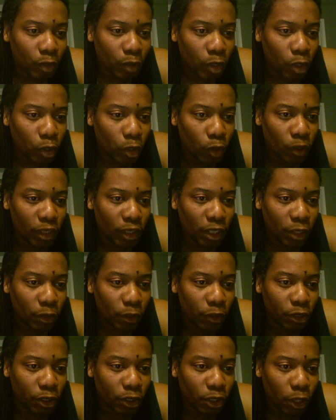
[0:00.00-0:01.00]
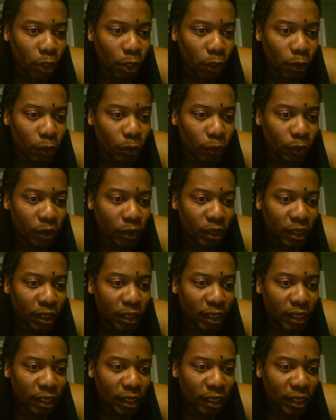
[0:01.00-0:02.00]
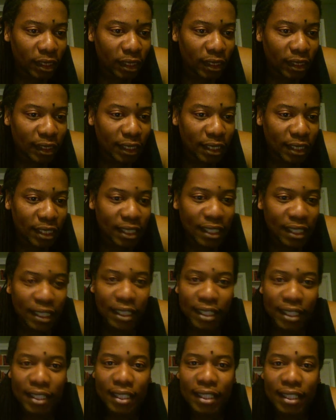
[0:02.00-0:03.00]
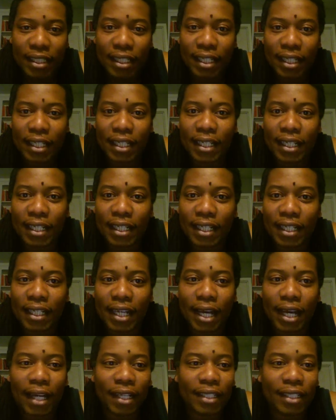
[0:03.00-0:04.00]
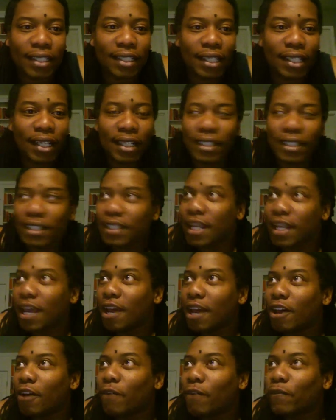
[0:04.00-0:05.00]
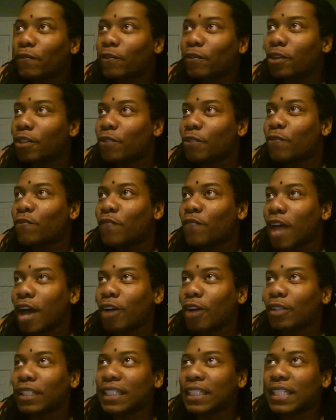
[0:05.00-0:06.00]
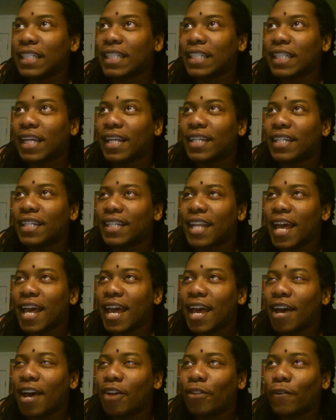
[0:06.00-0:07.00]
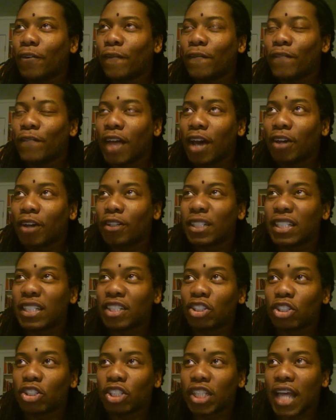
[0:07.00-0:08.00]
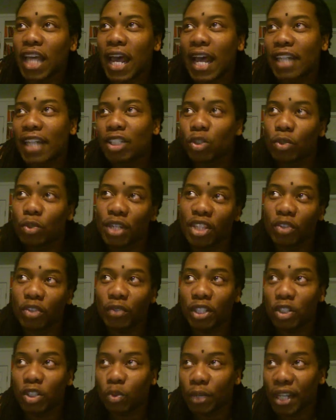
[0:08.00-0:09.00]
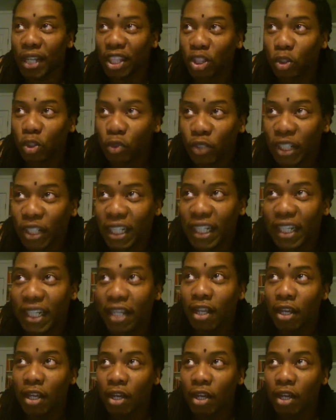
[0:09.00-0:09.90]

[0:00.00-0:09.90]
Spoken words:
Julio Jones just did his thing and got a touchdown for the Falcons. And now the Falcons are tied 23-23